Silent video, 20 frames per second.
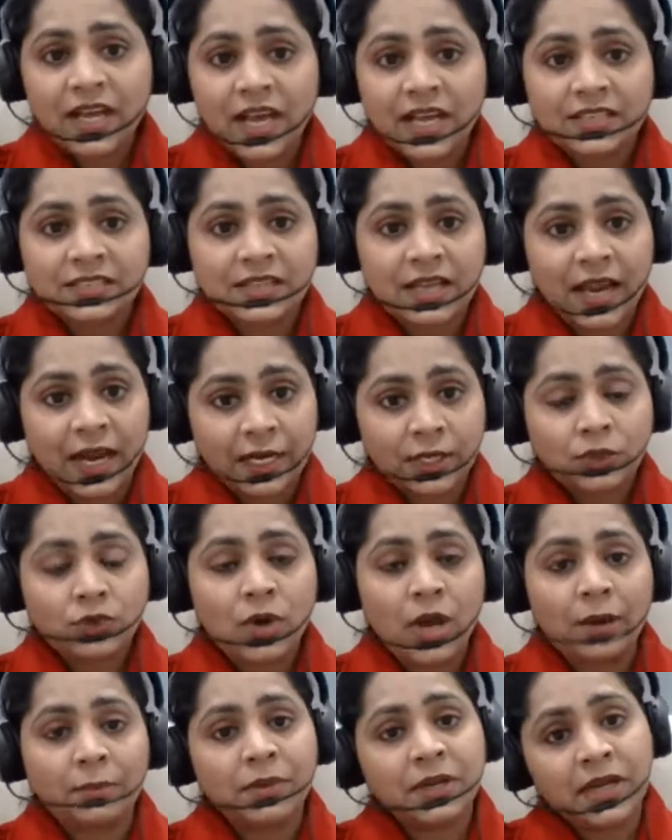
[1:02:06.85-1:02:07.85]
has had to
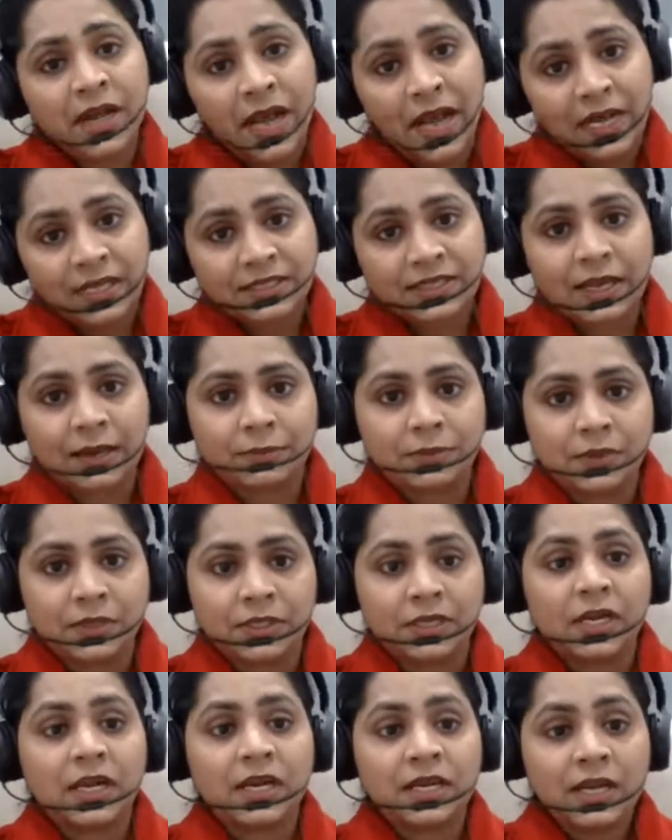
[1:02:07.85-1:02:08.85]
happen has
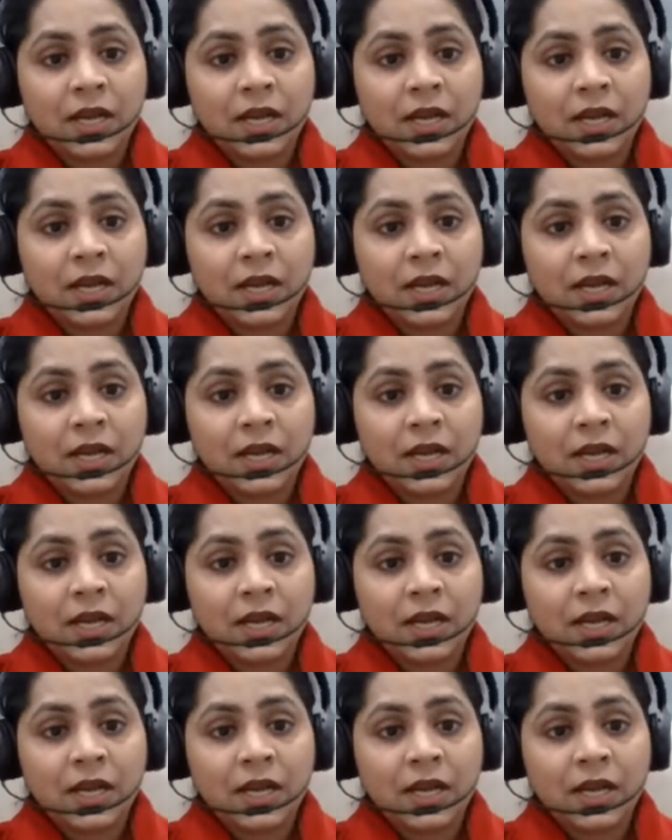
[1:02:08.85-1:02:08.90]
happened.